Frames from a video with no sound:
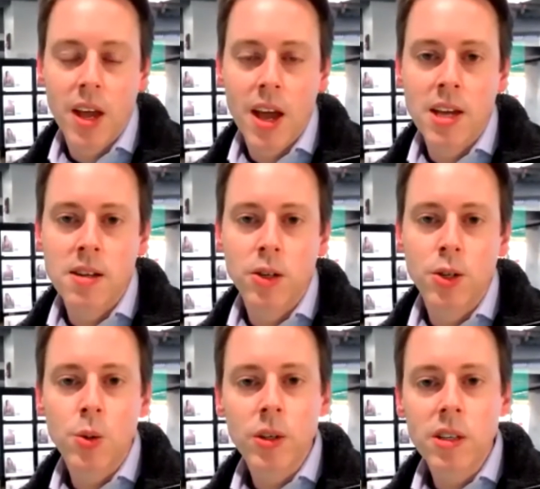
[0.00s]
And
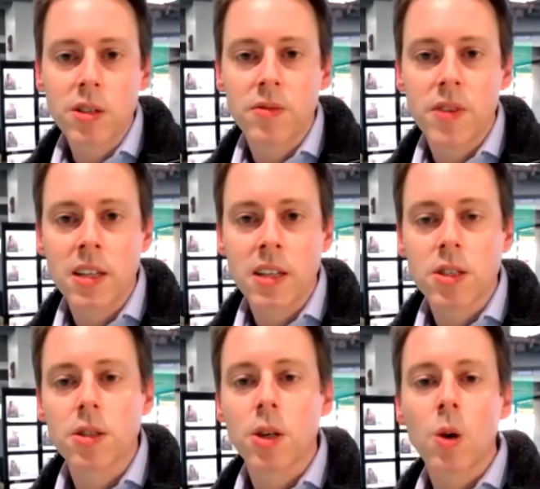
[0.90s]
during these events,
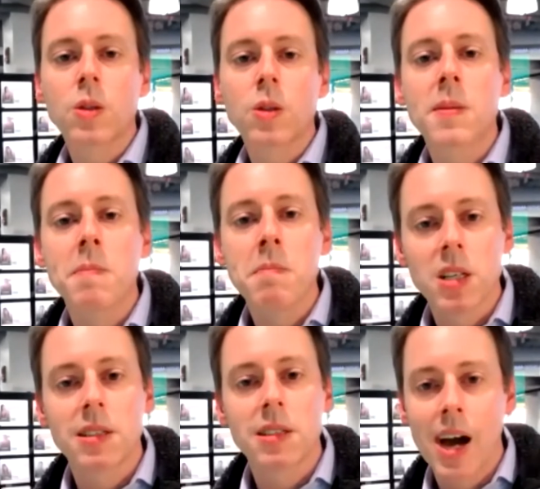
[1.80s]
the code team
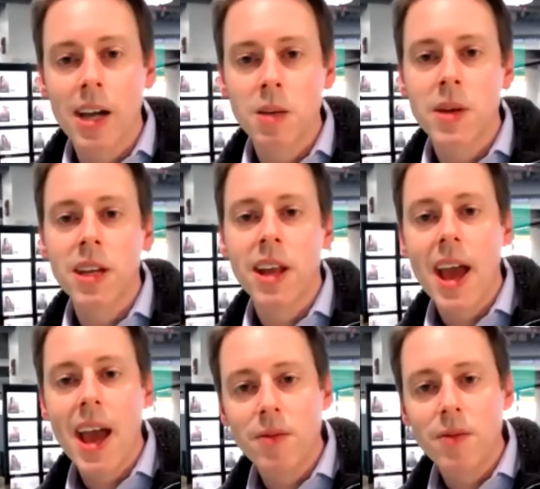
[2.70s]
must document
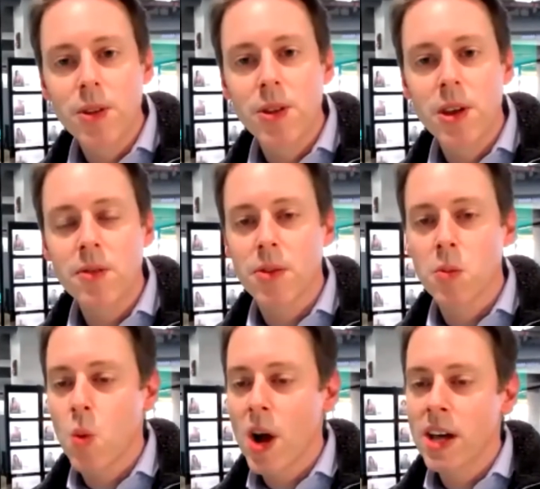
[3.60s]
everything
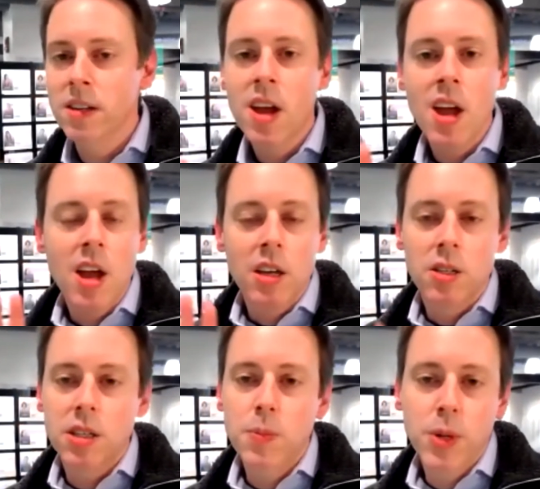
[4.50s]
from when
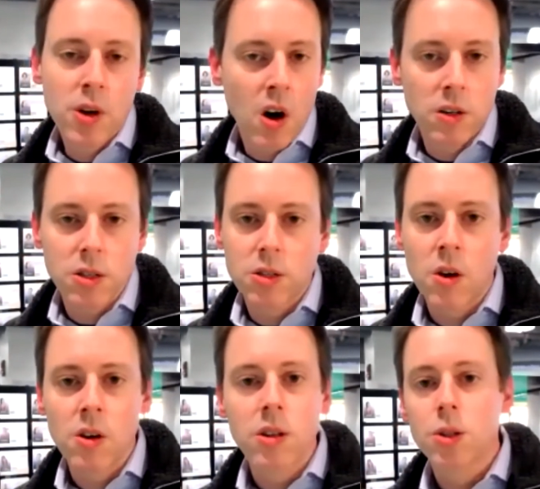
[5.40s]
CPR is
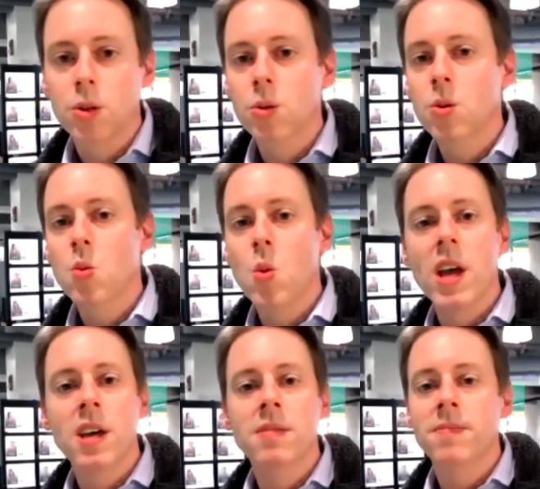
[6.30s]
started, to
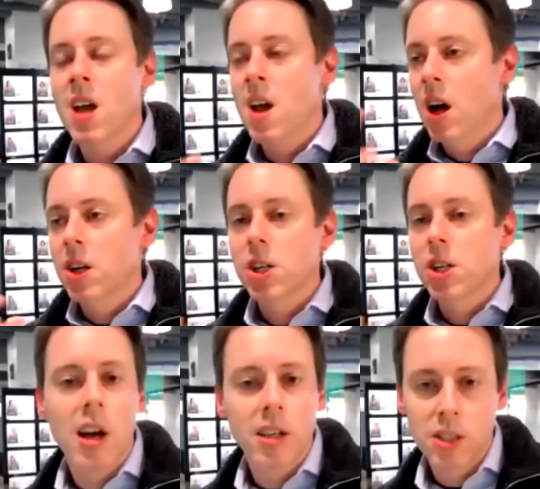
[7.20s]
when a
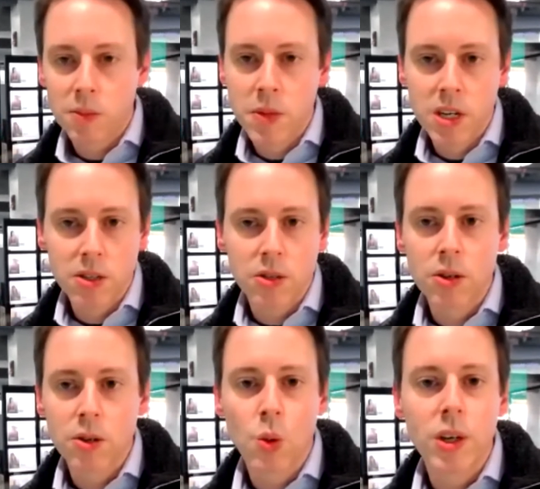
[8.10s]
shock is
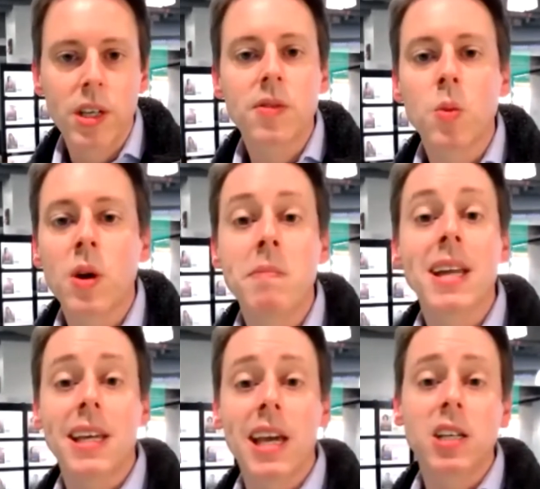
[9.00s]
administered, or even when
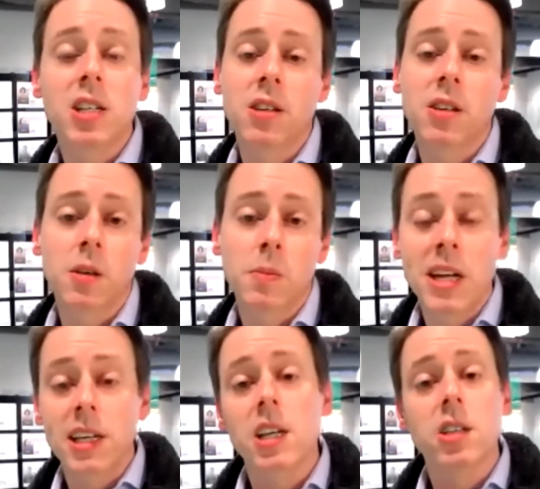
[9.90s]
medication,
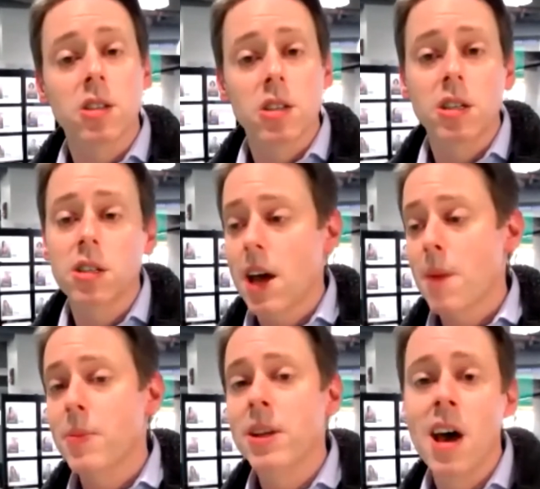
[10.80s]
medications such as
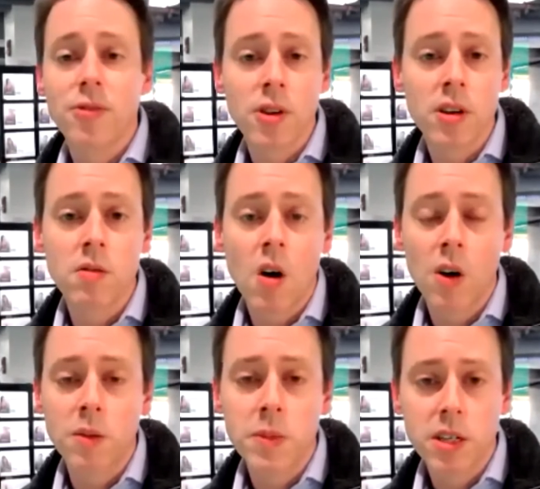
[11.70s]
epinephrine are
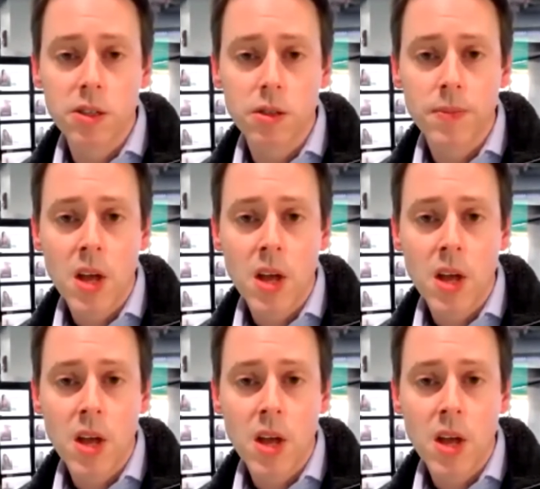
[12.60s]
administered.